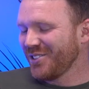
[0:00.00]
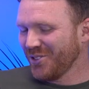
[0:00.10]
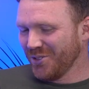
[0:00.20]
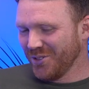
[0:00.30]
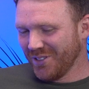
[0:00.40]

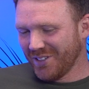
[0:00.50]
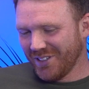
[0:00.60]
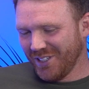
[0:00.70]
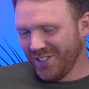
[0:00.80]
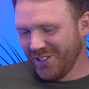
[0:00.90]
So
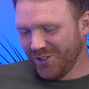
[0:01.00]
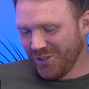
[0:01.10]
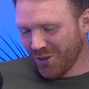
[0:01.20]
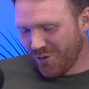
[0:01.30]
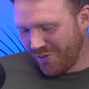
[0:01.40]
you
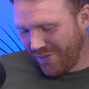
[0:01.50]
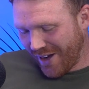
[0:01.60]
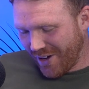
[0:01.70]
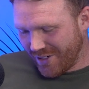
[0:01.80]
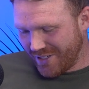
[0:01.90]
got
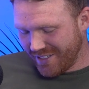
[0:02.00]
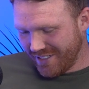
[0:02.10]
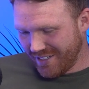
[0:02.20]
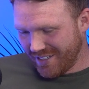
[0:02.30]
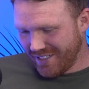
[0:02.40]
referred
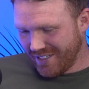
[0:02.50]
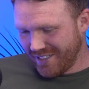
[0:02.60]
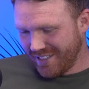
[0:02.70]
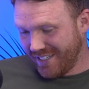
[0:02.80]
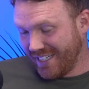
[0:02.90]

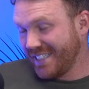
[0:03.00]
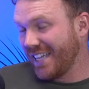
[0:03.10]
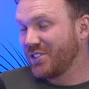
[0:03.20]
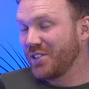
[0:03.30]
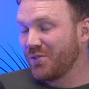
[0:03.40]

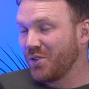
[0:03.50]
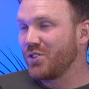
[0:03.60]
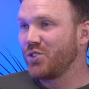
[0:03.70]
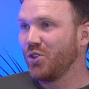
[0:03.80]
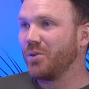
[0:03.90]
essentially for the
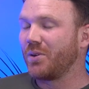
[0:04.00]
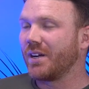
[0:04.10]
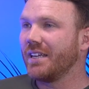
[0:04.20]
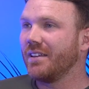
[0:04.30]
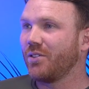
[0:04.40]
job,
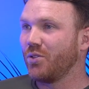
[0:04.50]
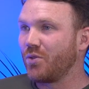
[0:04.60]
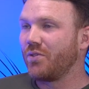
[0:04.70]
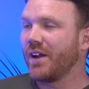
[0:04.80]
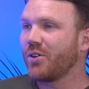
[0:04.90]
right? Through a
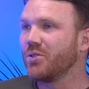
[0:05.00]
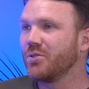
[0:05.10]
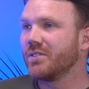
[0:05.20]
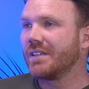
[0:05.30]
referral.